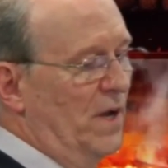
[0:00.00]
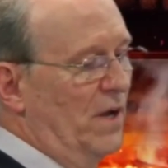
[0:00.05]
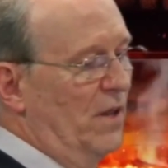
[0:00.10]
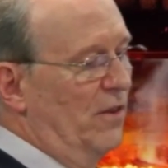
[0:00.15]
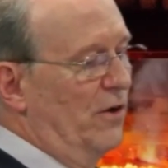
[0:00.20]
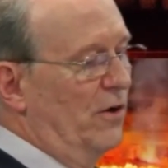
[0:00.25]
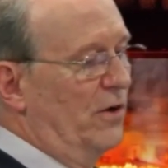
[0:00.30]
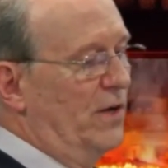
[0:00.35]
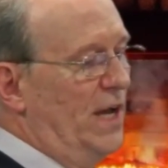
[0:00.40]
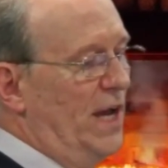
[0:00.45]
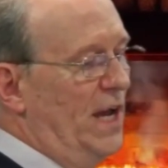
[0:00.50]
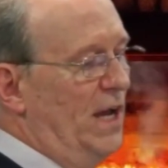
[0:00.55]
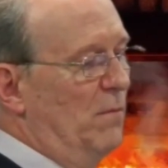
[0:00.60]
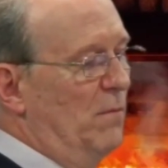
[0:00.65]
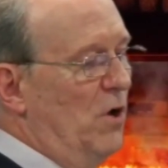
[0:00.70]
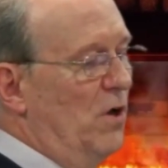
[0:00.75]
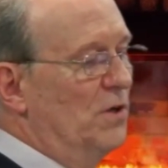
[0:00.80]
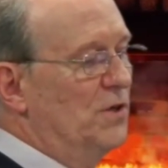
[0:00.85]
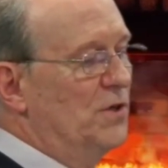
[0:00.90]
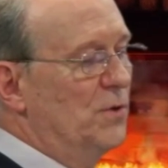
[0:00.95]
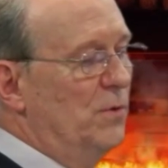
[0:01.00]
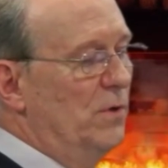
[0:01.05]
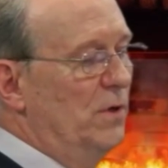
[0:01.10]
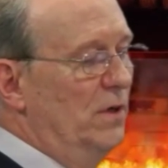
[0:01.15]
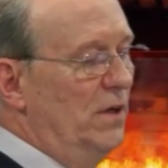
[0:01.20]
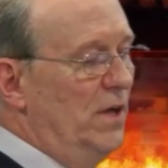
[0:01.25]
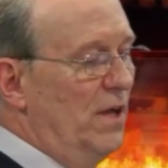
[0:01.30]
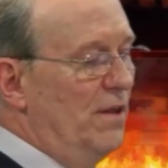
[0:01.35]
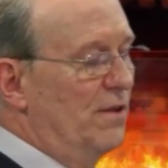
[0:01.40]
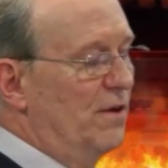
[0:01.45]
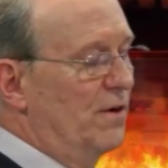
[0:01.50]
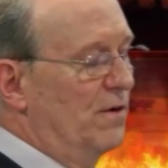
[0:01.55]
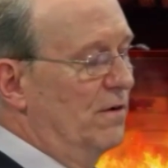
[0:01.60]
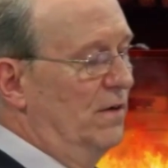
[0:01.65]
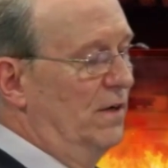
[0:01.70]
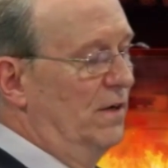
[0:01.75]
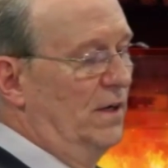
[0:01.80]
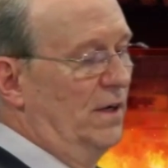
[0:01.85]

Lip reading: there came also another,